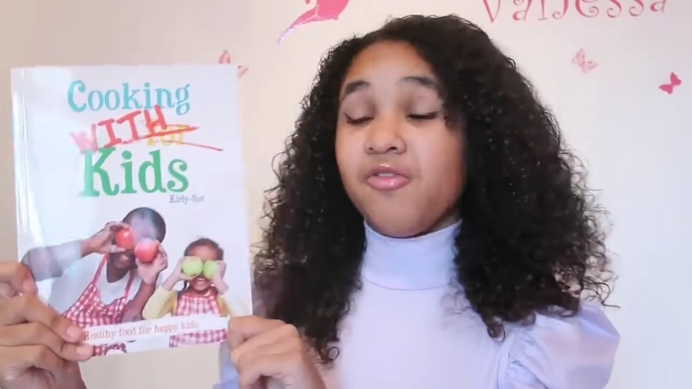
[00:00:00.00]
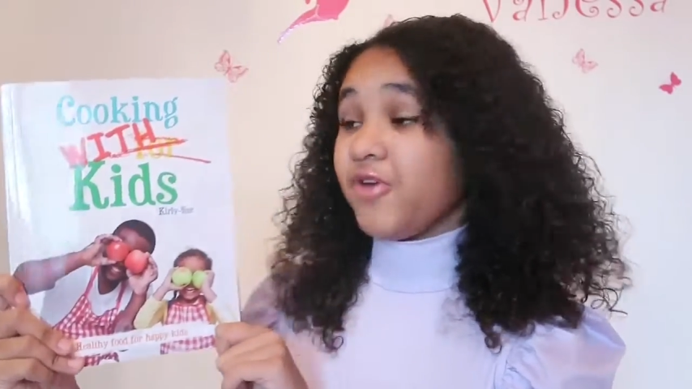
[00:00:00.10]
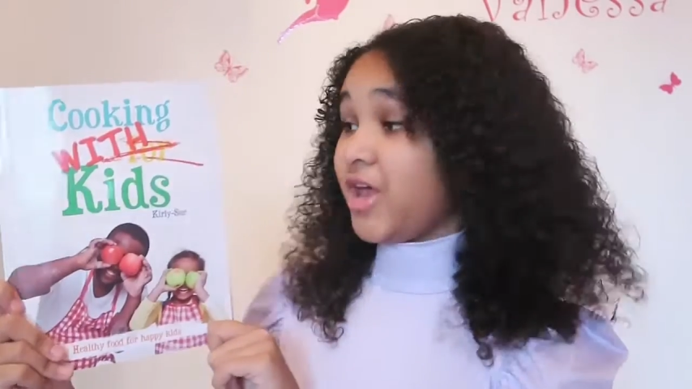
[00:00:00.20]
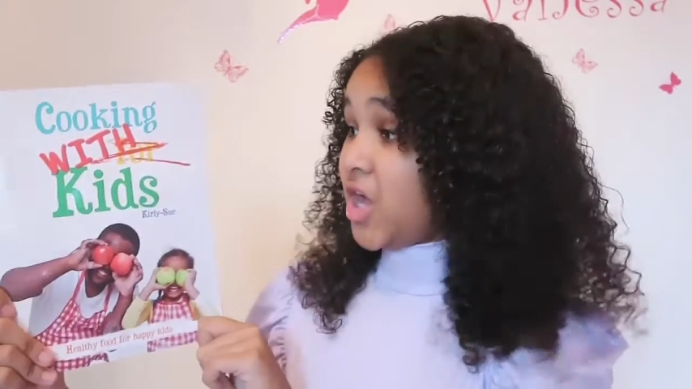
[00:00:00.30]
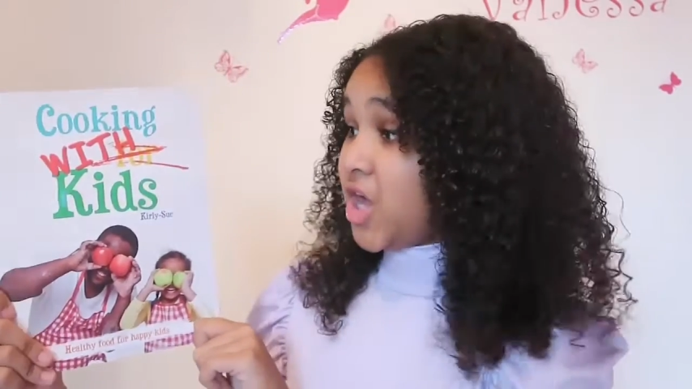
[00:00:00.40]

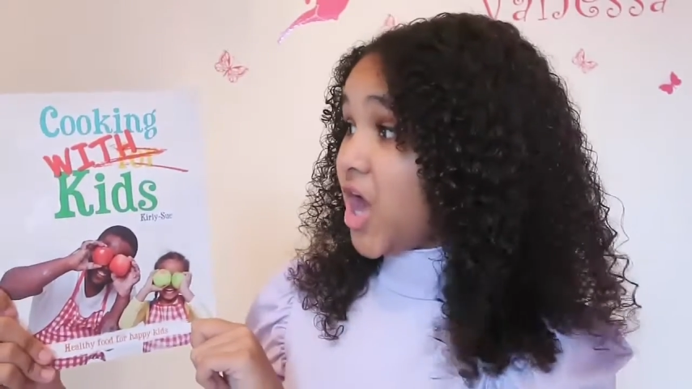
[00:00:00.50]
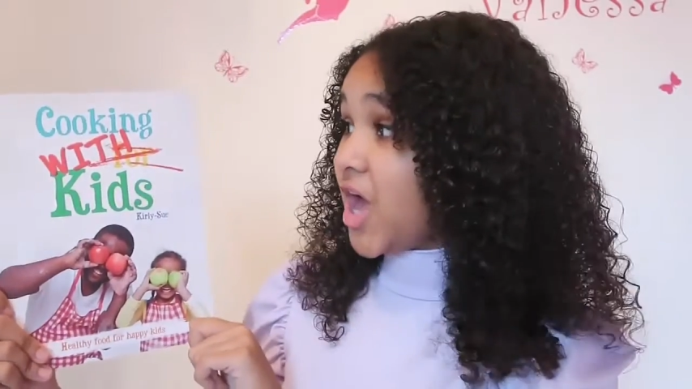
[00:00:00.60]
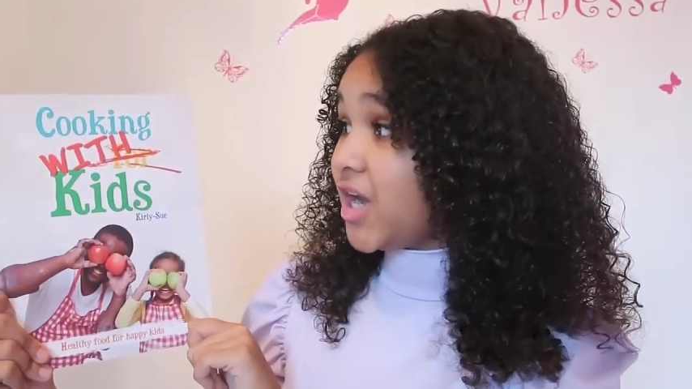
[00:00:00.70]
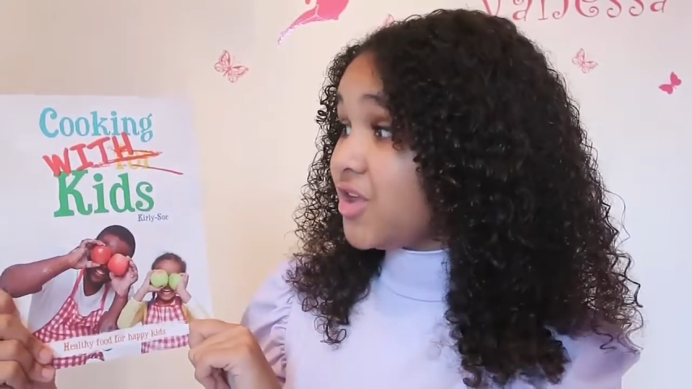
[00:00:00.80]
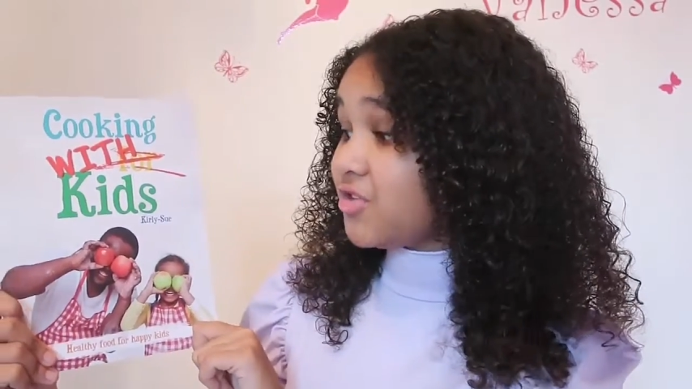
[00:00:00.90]
friend
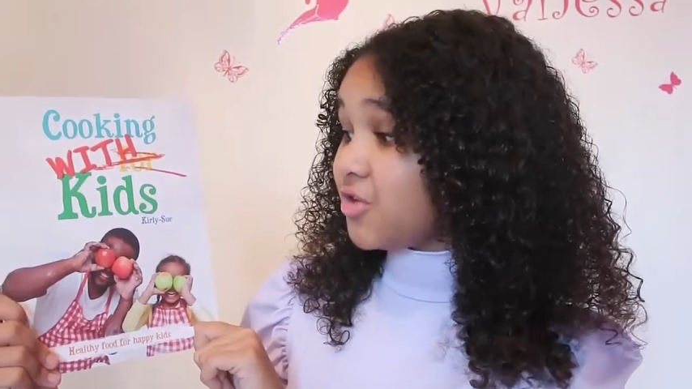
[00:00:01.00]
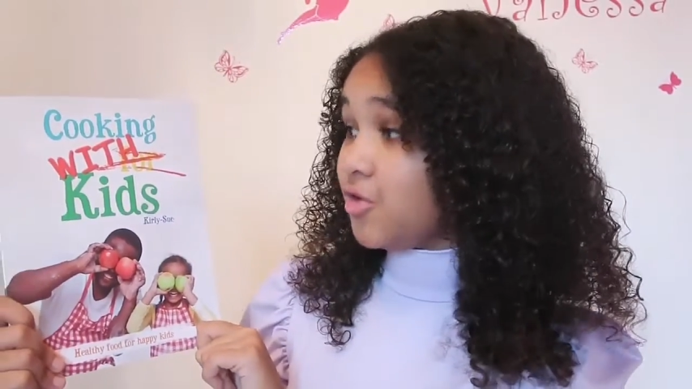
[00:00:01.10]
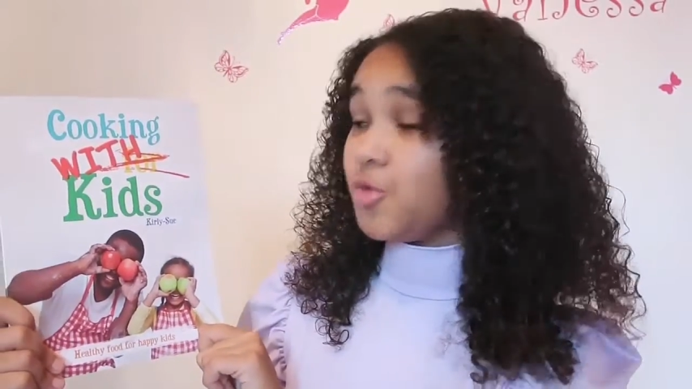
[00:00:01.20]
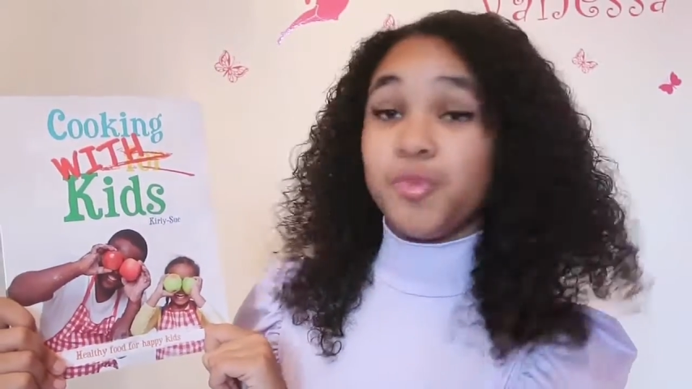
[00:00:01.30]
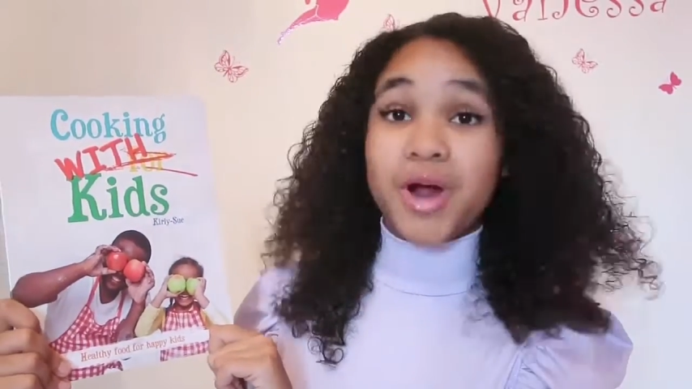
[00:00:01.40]

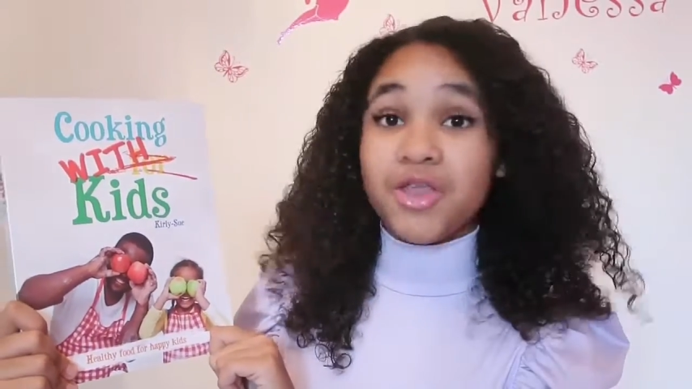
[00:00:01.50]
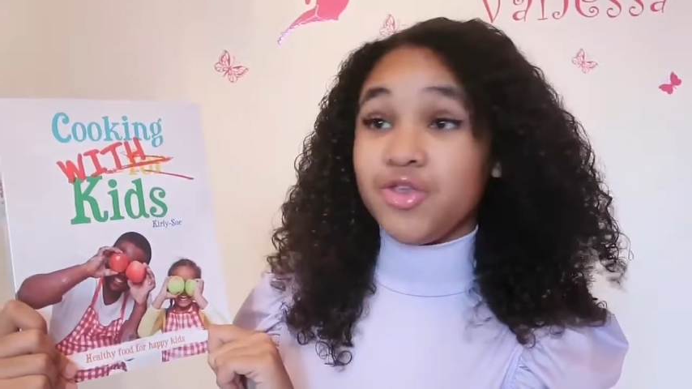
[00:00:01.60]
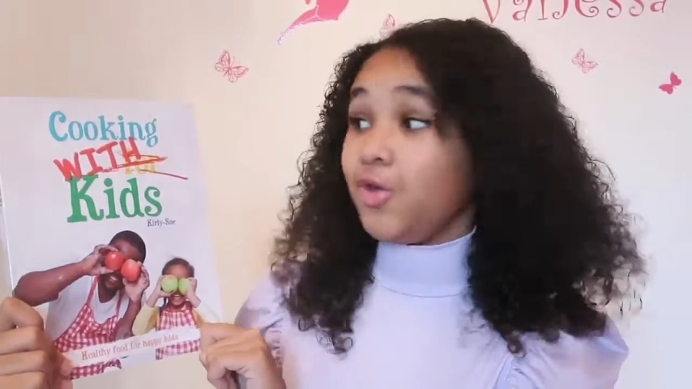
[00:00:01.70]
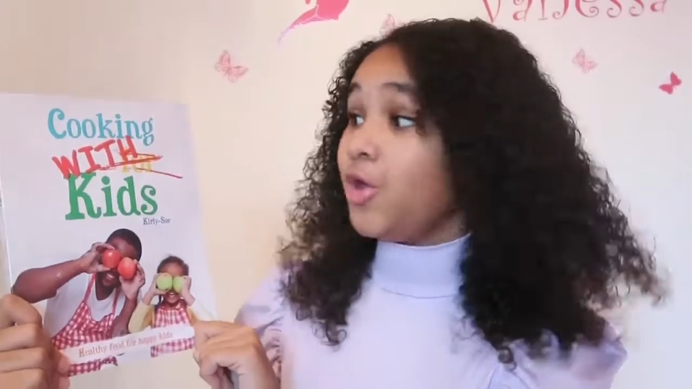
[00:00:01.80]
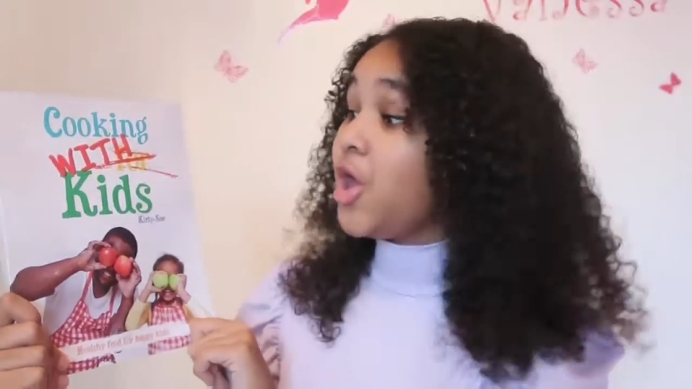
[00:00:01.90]
Kirly-Sue's brand
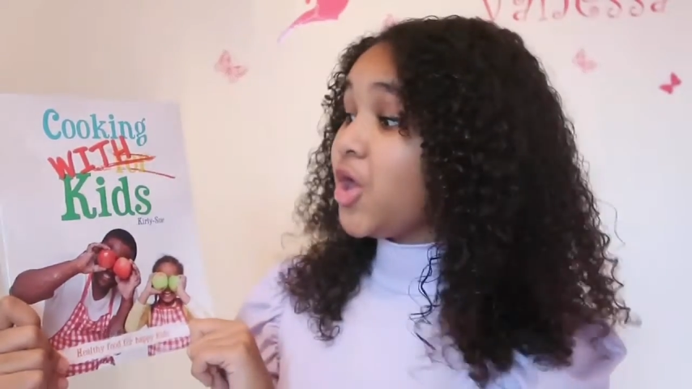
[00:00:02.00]
new